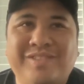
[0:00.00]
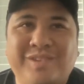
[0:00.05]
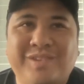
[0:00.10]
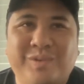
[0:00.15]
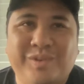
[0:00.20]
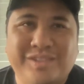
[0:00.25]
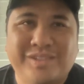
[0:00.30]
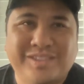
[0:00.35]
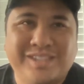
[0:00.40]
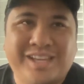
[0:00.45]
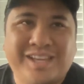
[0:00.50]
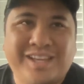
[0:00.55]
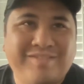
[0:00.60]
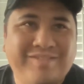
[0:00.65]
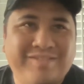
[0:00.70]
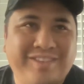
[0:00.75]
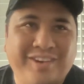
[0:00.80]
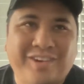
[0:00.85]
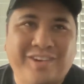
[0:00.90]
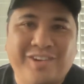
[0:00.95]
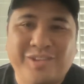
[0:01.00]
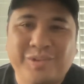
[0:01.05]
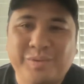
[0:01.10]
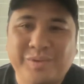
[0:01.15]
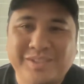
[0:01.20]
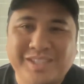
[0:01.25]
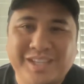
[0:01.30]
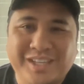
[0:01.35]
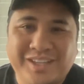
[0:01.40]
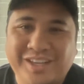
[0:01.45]
the ones that they are the
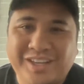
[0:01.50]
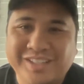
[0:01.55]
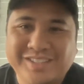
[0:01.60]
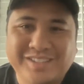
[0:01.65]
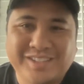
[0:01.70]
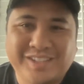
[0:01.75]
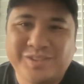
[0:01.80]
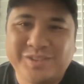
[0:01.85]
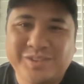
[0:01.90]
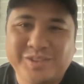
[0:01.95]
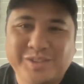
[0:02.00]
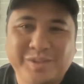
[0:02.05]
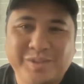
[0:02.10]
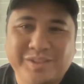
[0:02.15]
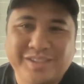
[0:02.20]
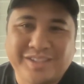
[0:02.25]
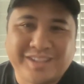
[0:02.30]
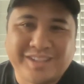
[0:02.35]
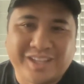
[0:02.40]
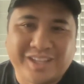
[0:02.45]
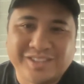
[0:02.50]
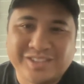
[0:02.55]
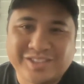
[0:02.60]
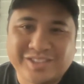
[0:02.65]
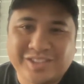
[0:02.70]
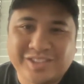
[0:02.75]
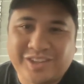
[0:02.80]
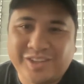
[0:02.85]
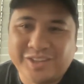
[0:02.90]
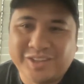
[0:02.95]
ones that cost hundreds and thousands
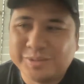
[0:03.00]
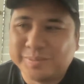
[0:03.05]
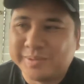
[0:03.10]
of dollars,